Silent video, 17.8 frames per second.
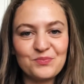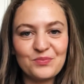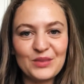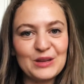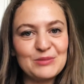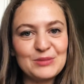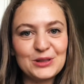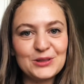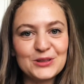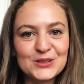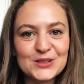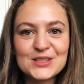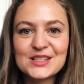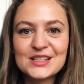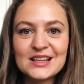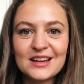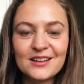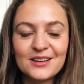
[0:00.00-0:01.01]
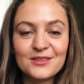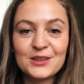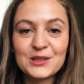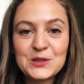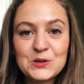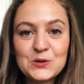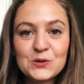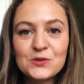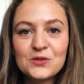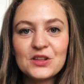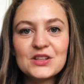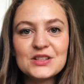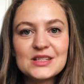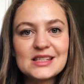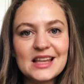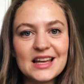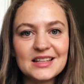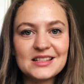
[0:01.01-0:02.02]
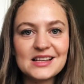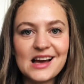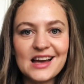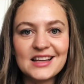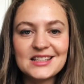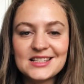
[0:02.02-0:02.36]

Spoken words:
because the truth is that I